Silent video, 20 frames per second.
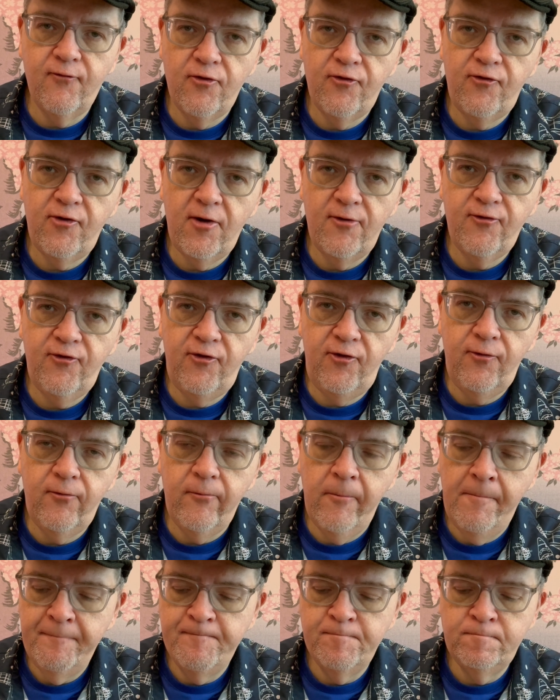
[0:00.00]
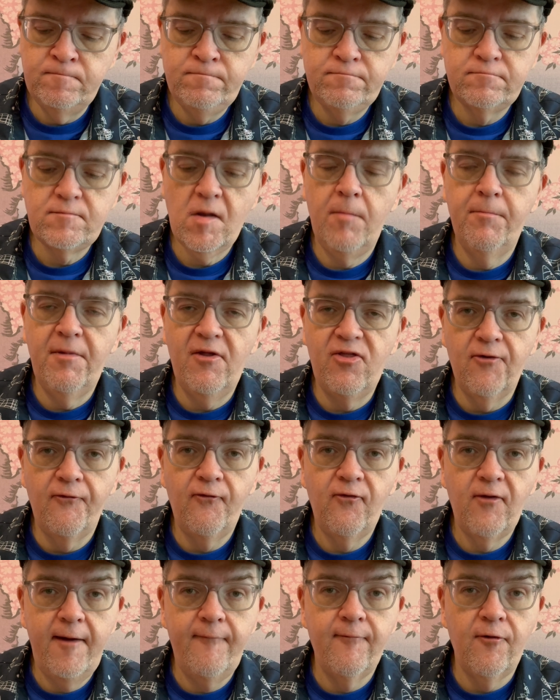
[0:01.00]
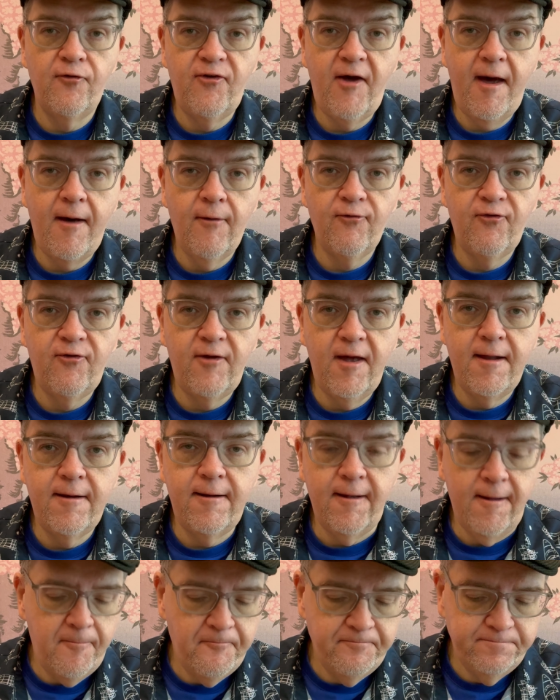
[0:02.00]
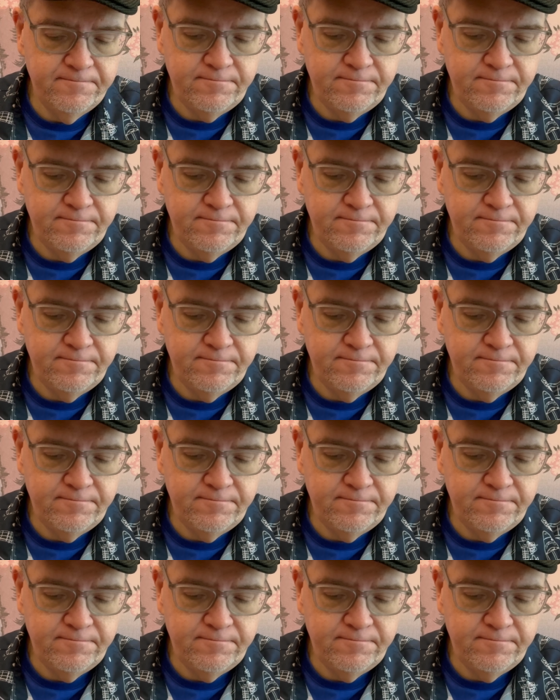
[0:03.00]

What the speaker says: for chashu, but the flavor is outstanding.